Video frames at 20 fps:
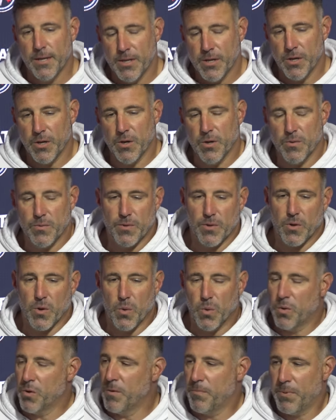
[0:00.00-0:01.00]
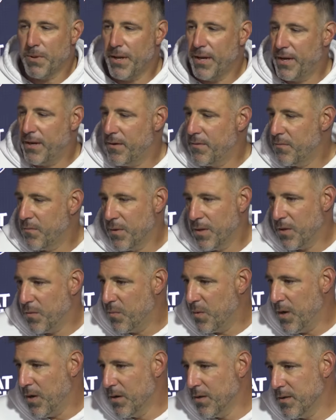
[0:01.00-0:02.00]
you know, the corner played it really
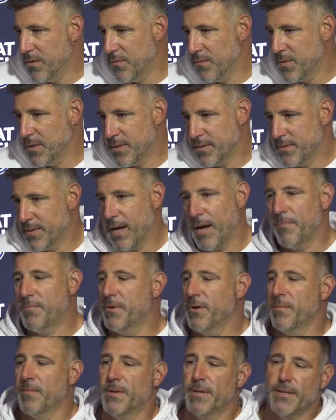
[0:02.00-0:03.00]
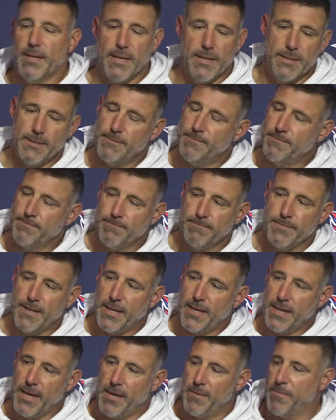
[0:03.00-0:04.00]
well, and we stopped them, and then
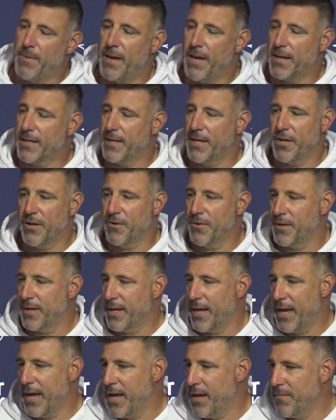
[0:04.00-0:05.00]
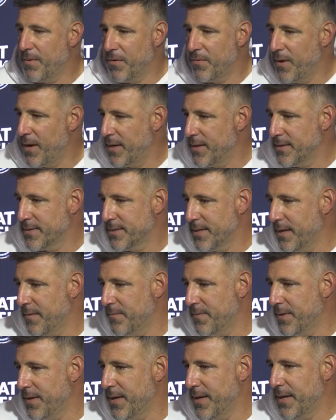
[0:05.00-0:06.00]
they came back later in the game and ran the
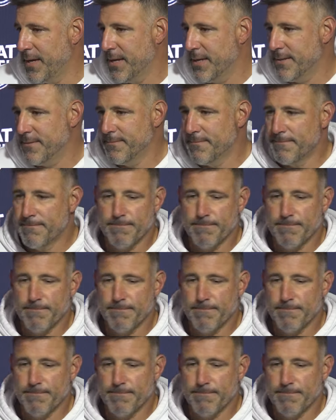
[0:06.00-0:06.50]
same thing, and,